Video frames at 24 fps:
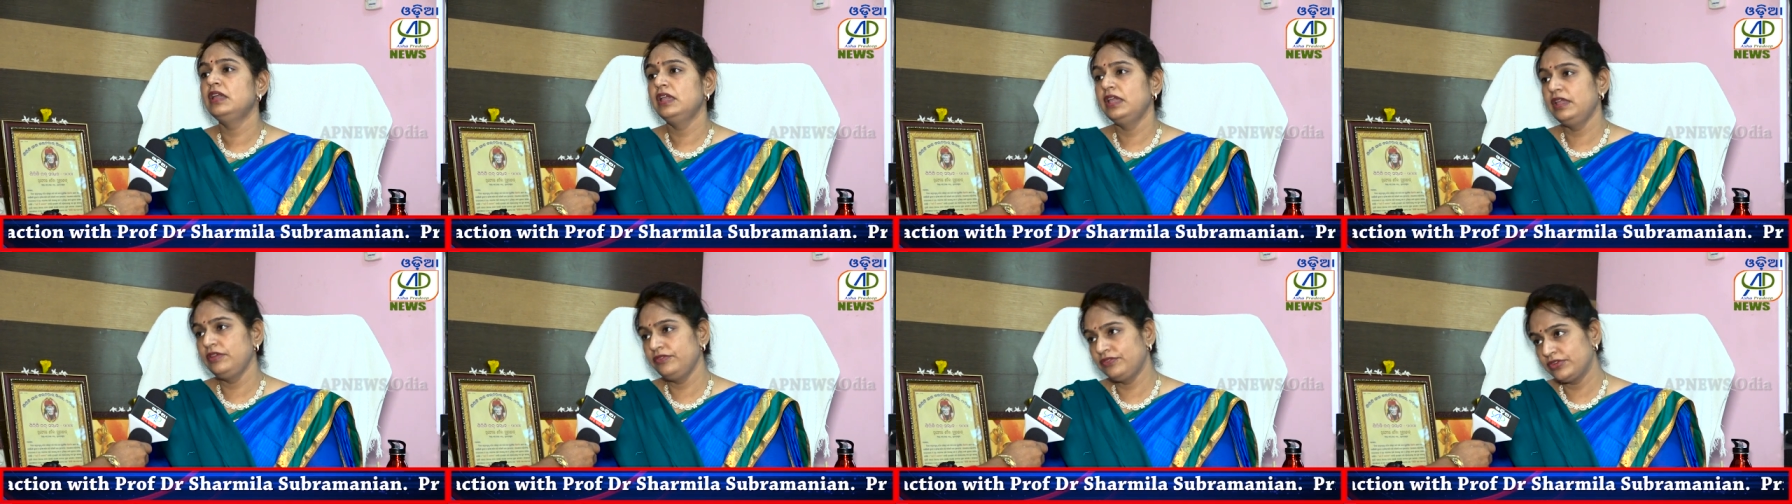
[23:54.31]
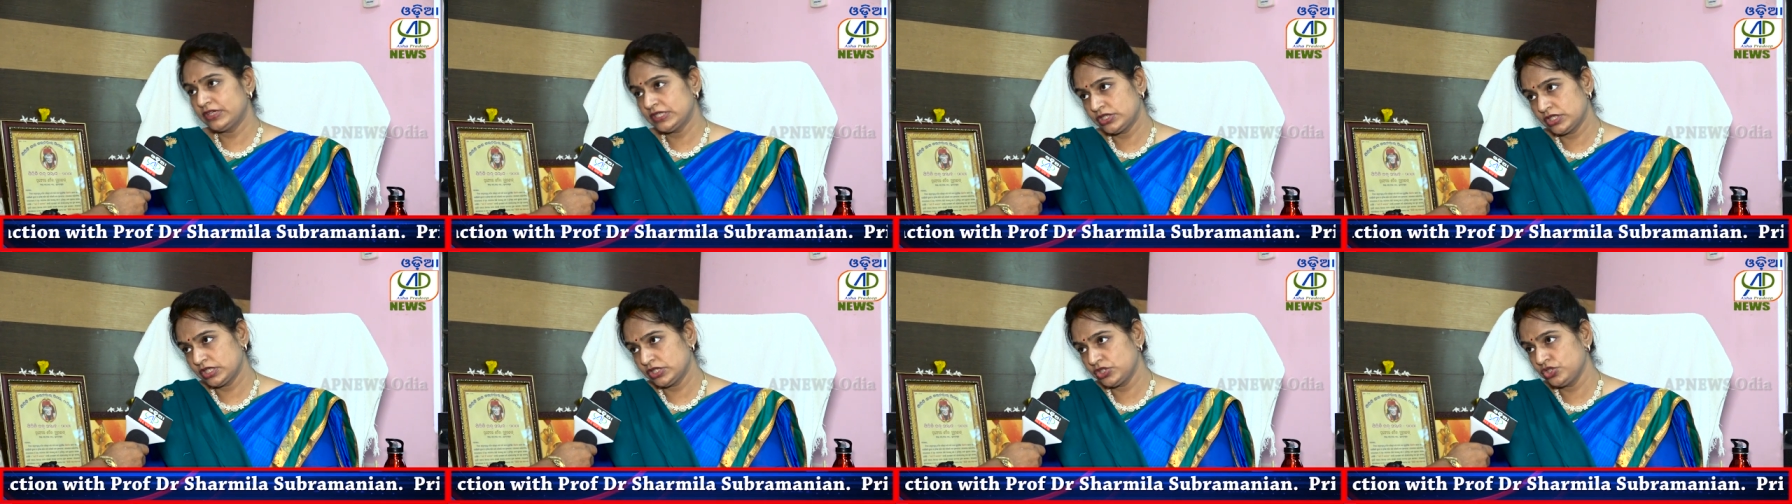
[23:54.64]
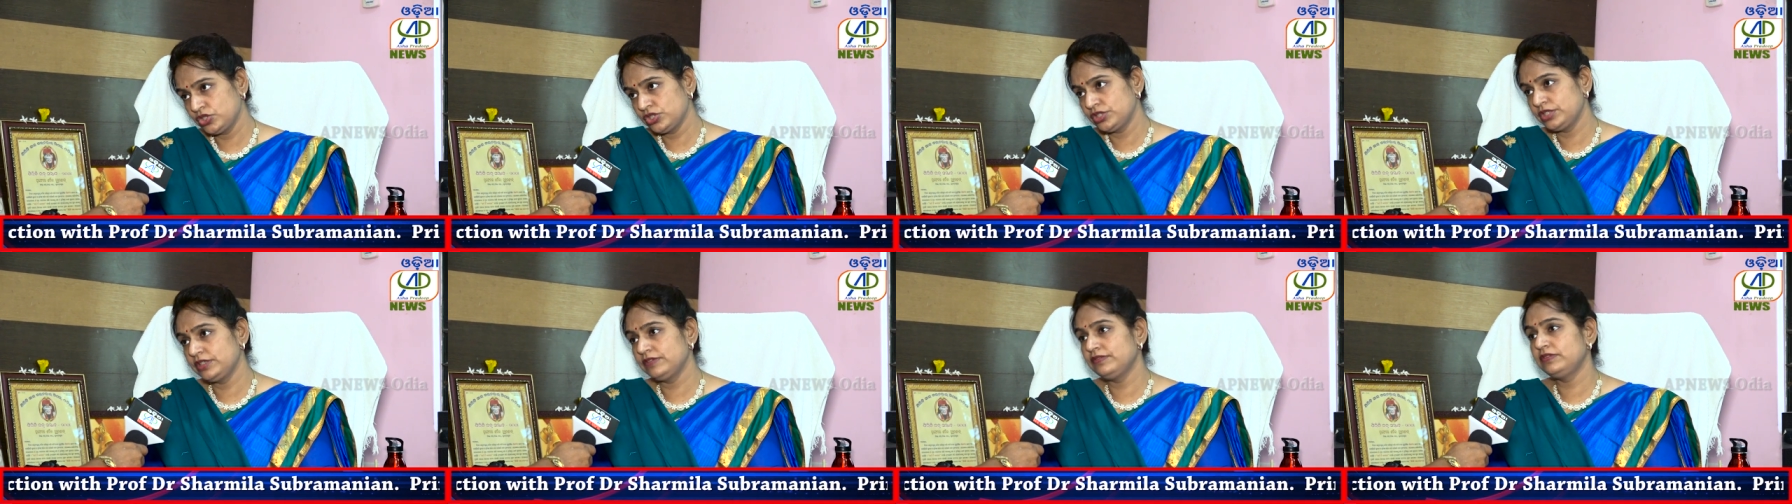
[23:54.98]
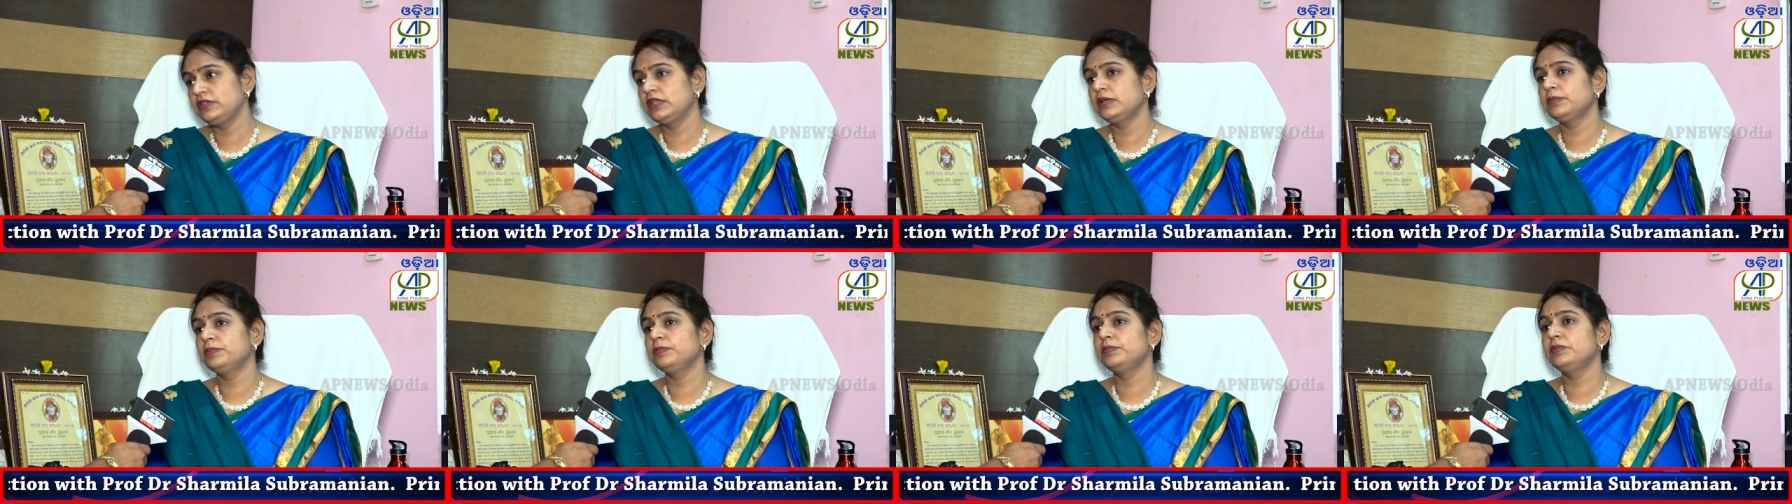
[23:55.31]
infrastructure
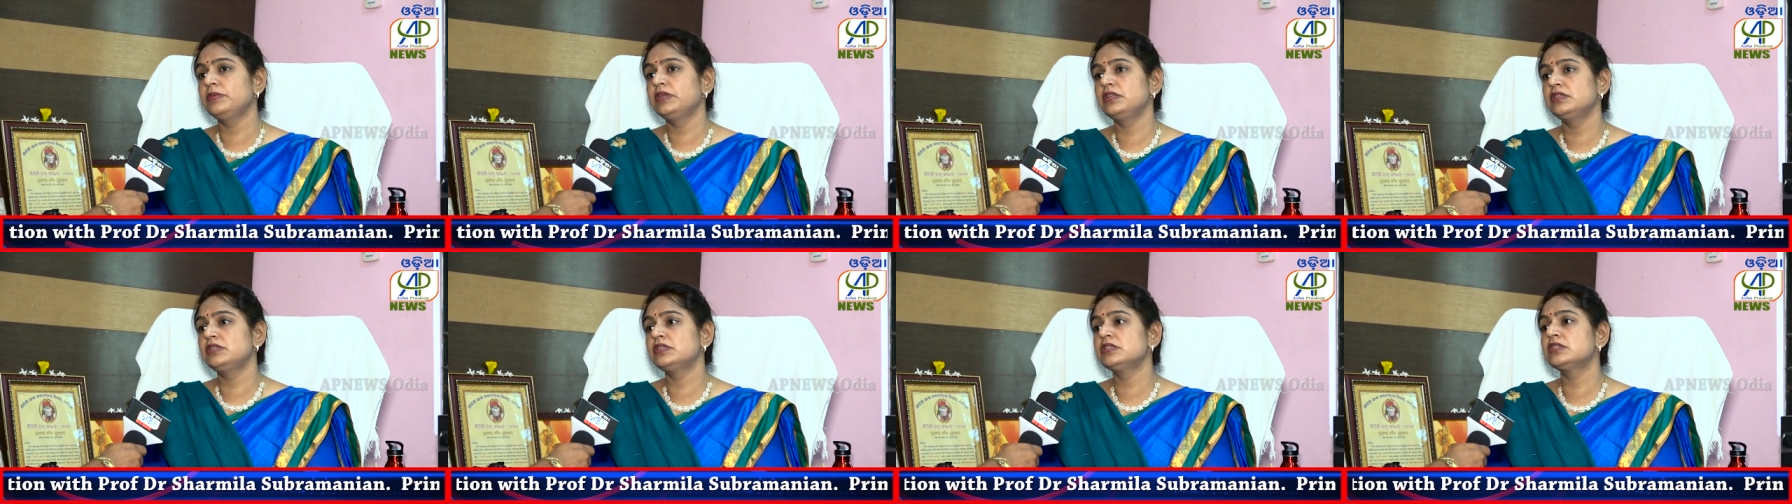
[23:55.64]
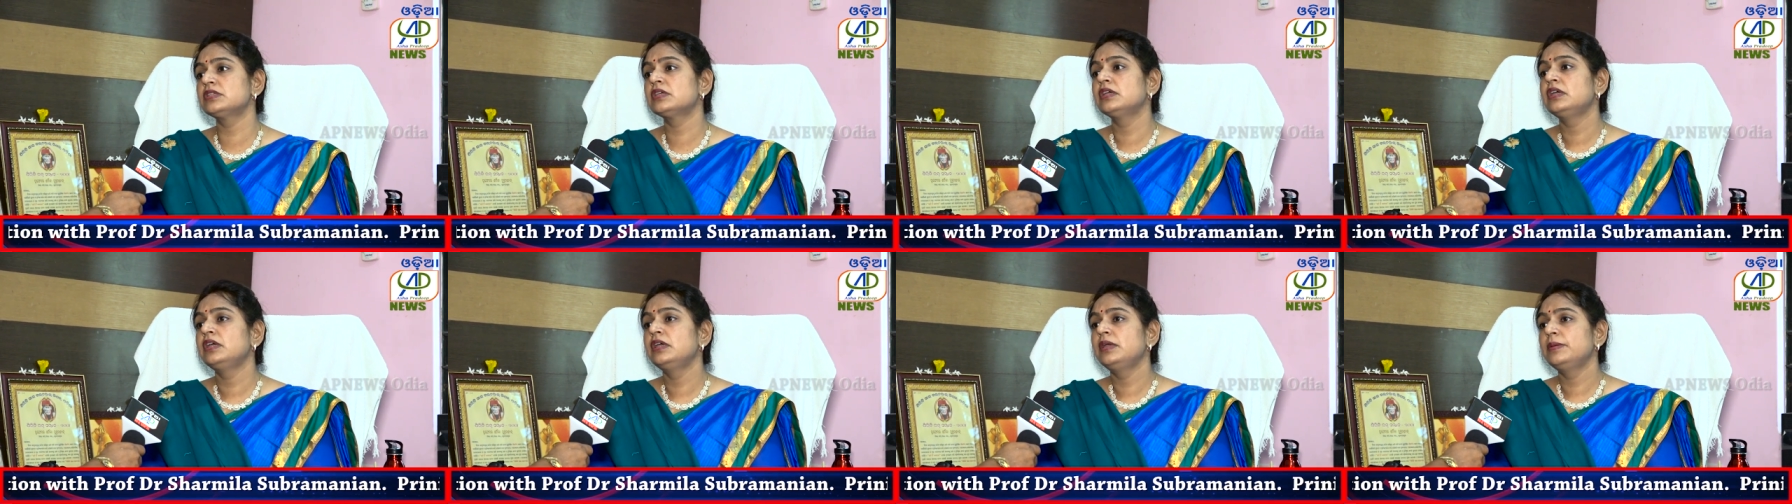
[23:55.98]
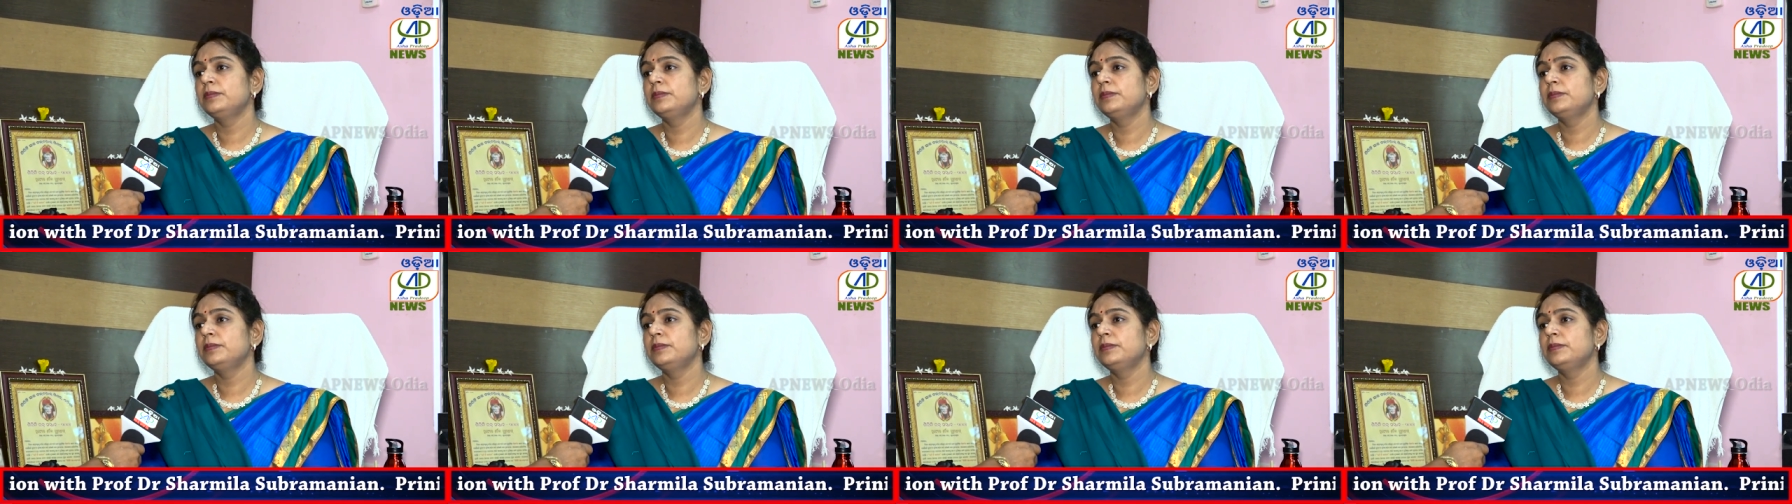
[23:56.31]
development,